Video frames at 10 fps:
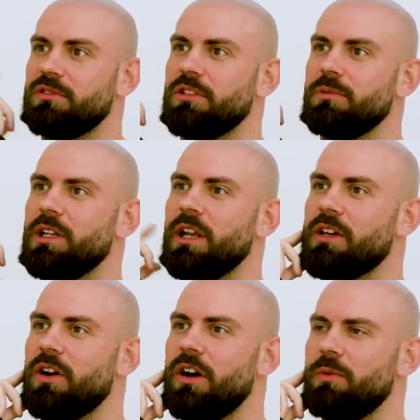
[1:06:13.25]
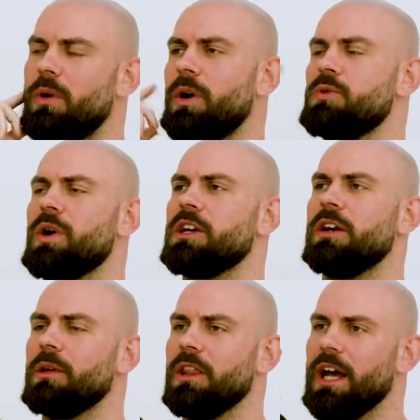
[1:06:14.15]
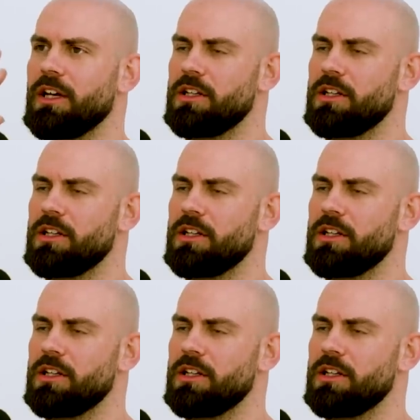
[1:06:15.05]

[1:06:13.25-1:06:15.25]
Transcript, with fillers: Do you know what I mean? Like, oh, why, why are you waking up like that?